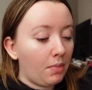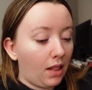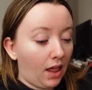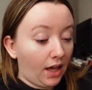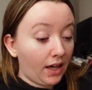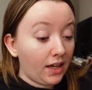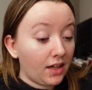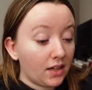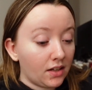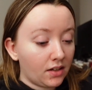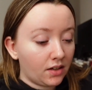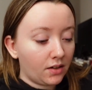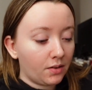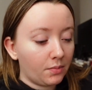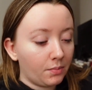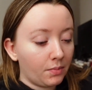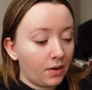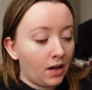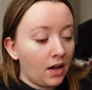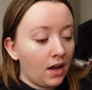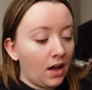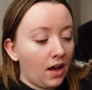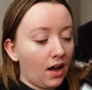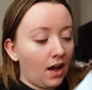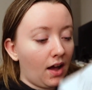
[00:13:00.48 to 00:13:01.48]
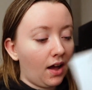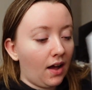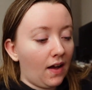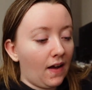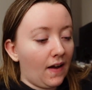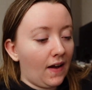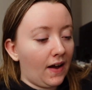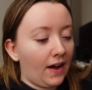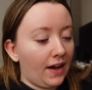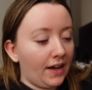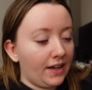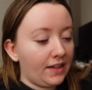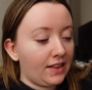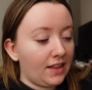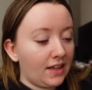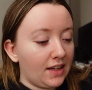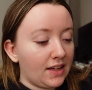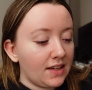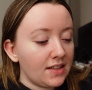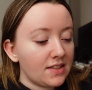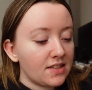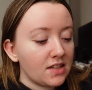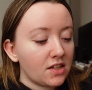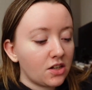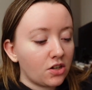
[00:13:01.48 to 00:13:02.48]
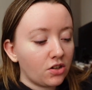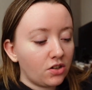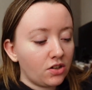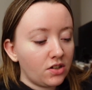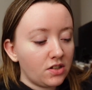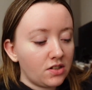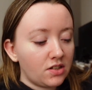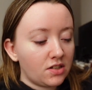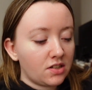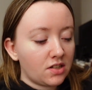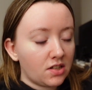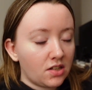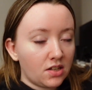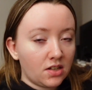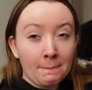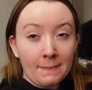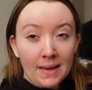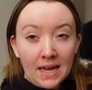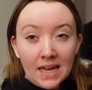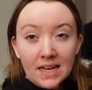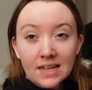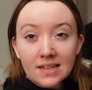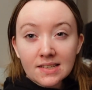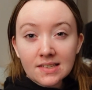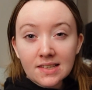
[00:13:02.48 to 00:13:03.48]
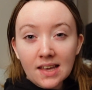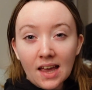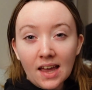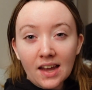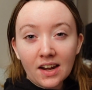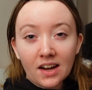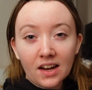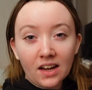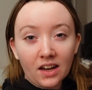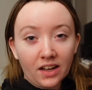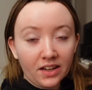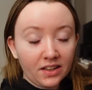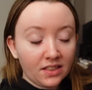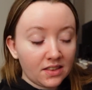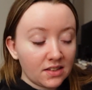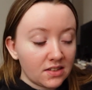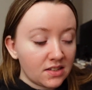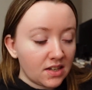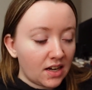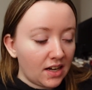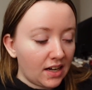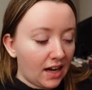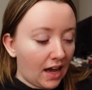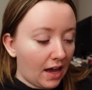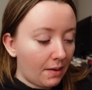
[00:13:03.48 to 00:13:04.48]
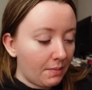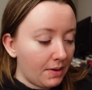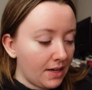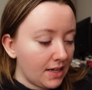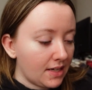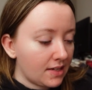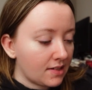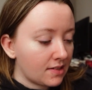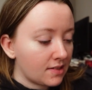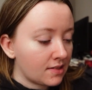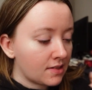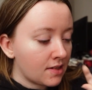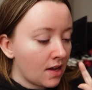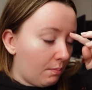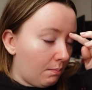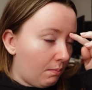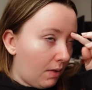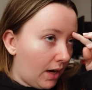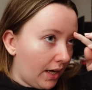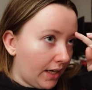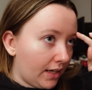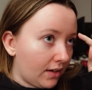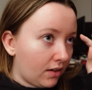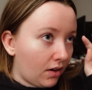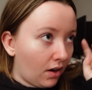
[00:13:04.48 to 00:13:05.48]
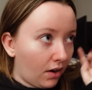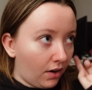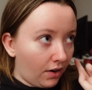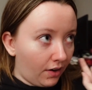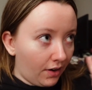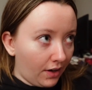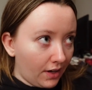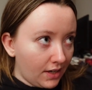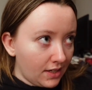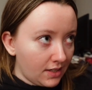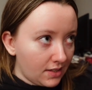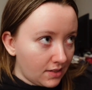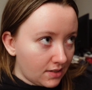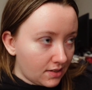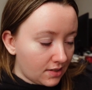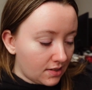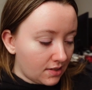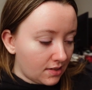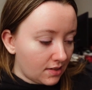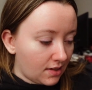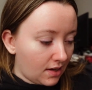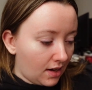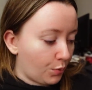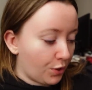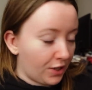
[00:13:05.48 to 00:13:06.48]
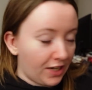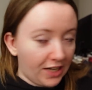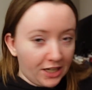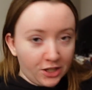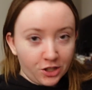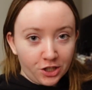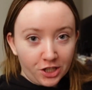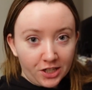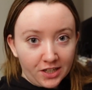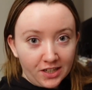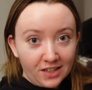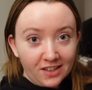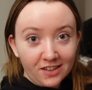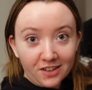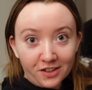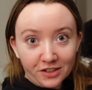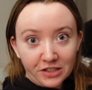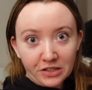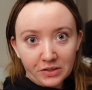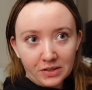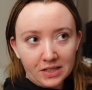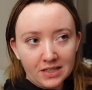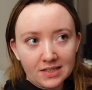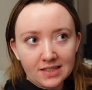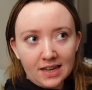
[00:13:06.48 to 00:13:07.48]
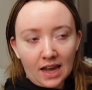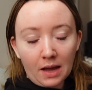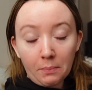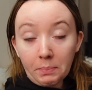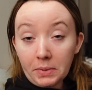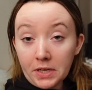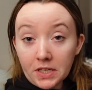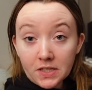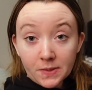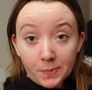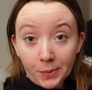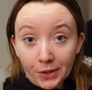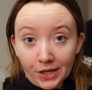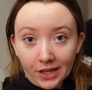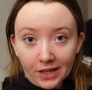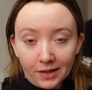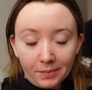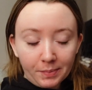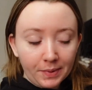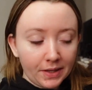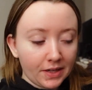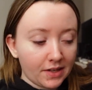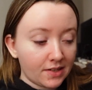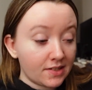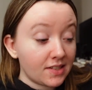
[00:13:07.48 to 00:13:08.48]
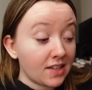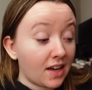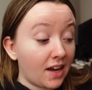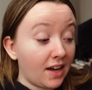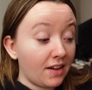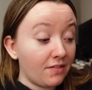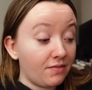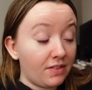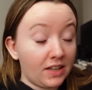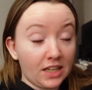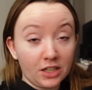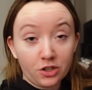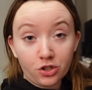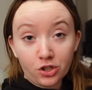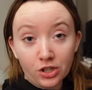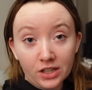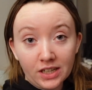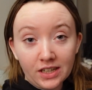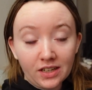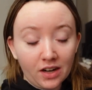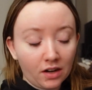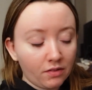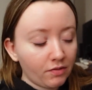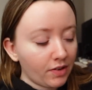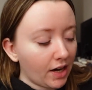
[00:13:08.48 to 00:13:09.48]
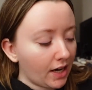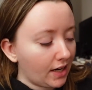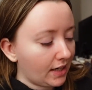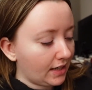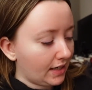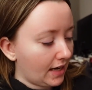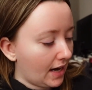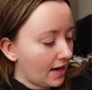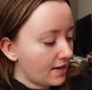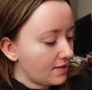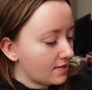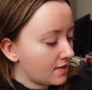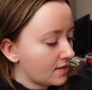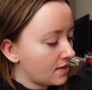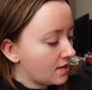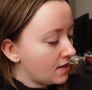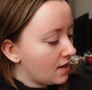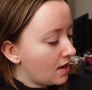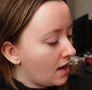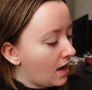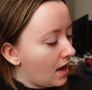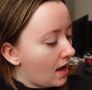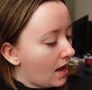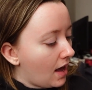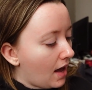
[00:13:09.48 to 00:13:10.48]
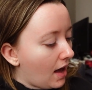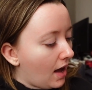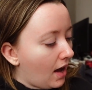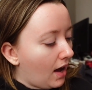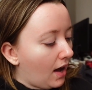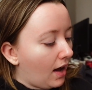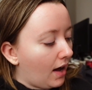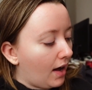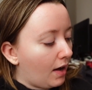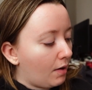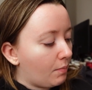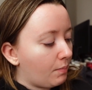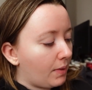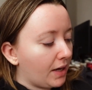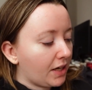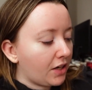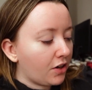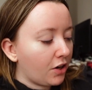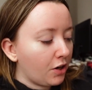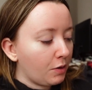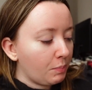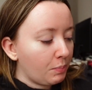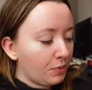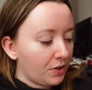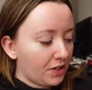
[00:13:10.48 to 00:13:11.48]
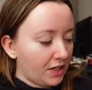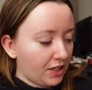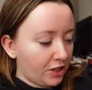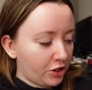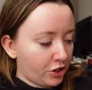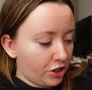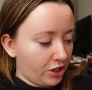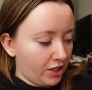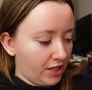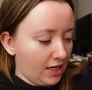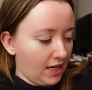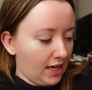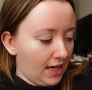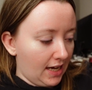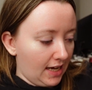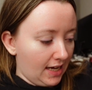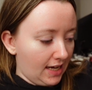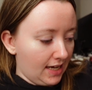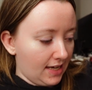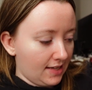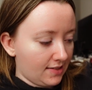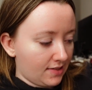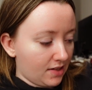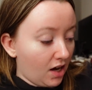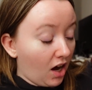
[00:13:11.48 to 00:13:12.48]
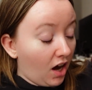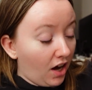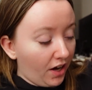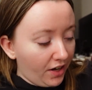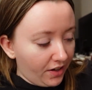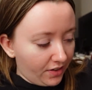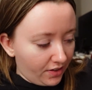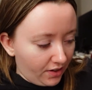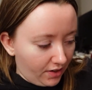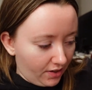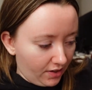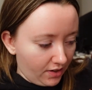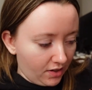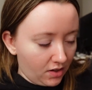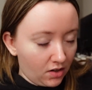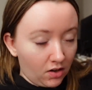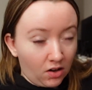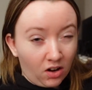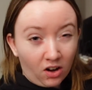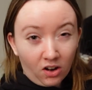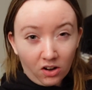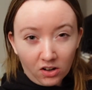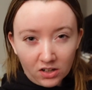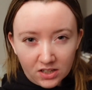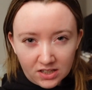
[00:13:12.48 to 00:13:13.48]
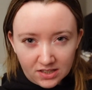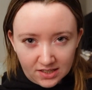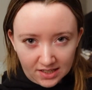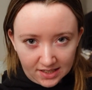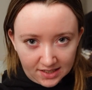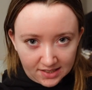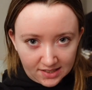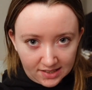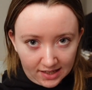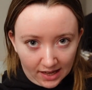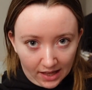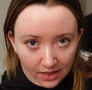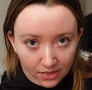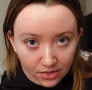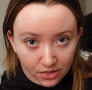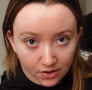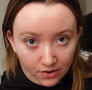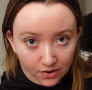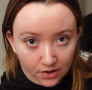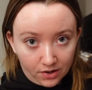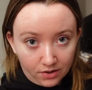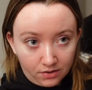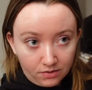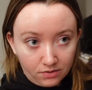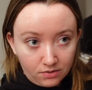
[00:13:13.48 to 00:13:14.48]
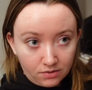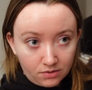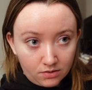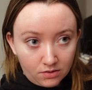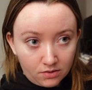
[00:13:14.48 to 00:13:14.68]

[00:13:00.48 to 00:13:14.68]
liking them. I think it's a good mix and I like the dynamics. My current prediction, and also this can't be a spoiler because I've literally not read it yet. My current prediction is either all 6 get through